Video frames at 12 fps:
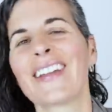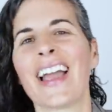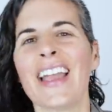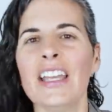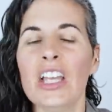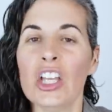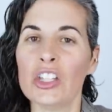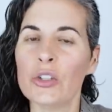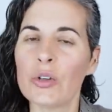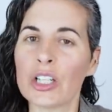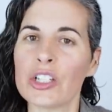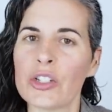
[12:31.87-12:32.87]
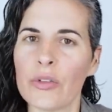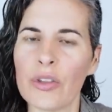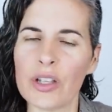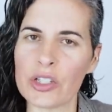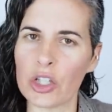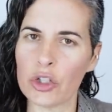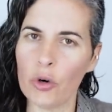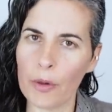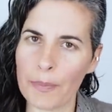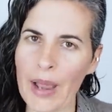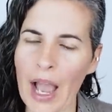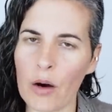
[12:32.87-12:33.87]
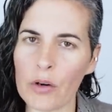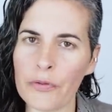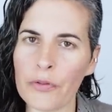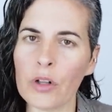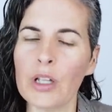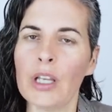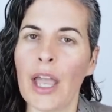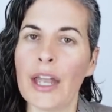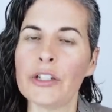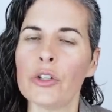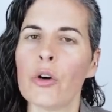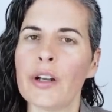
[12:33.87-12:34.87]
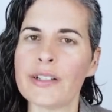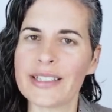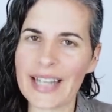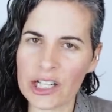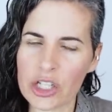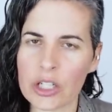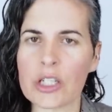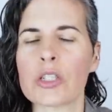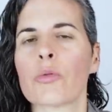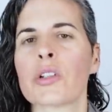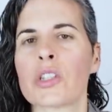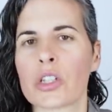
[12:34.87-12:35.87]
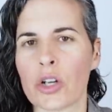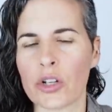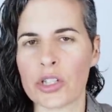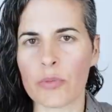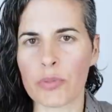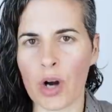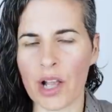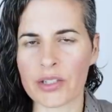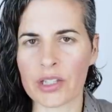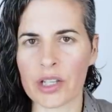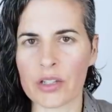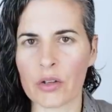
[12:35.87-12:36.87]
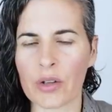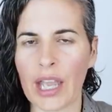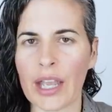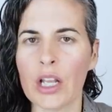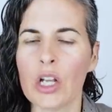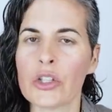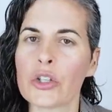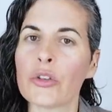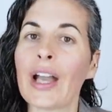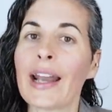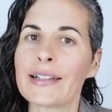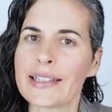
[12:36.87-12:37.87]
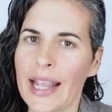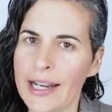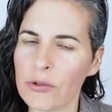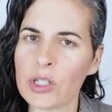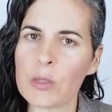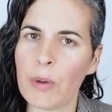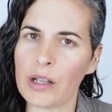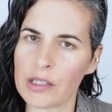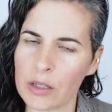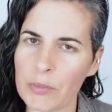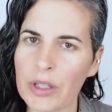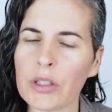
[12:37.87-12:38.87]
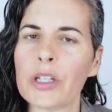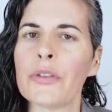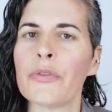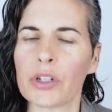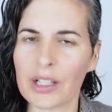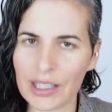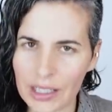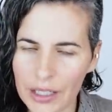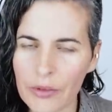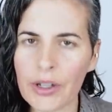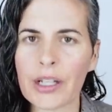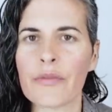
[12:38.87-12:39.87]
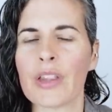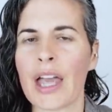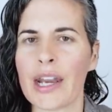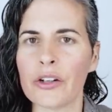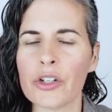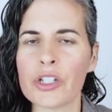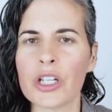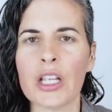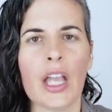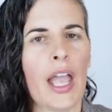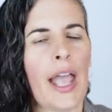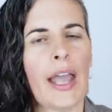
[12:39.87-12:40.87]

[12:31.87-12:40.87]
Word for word: okay? You can do this. You're powerful and your intention is what starts the process, okay? So you got to take responsibility for clearing of that energy.